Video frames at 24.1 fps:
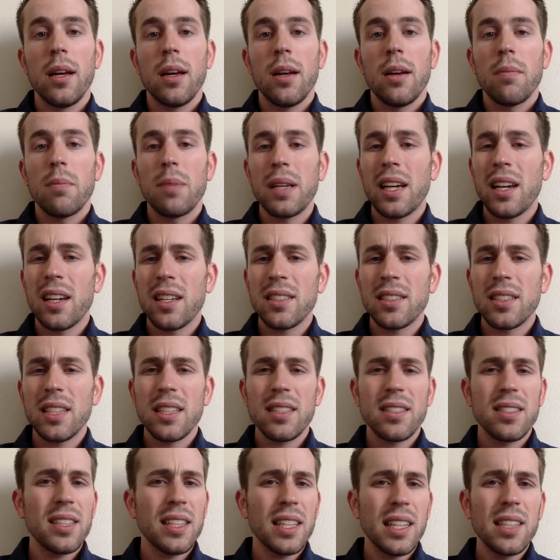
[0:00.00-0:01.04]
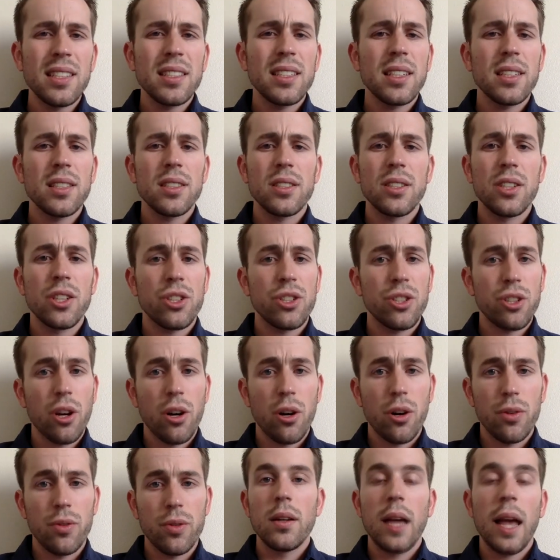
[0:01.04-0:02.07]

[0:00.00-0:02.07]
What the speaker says: because it's the easiest to show,